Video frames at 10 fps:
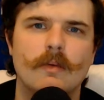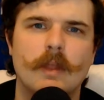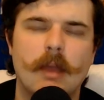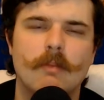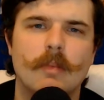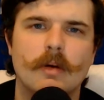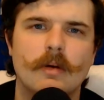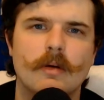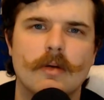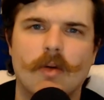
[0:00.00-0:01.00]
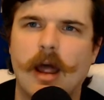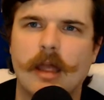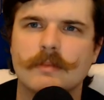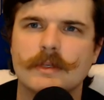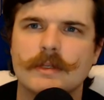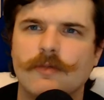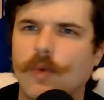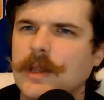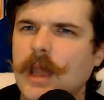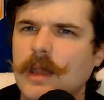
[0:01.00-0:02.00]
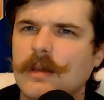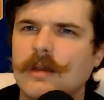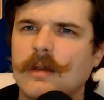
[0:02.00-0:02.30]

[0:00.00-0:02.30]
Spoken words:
Kemba, Grimes, Fournier,